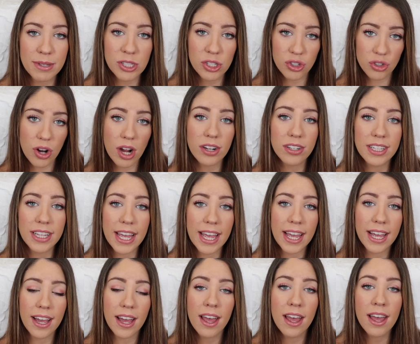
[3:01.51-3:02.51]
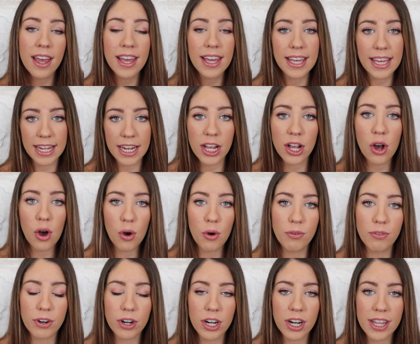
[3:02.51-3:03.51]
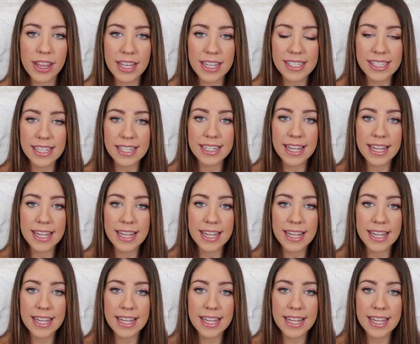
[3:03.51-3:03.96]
been struggling getting over this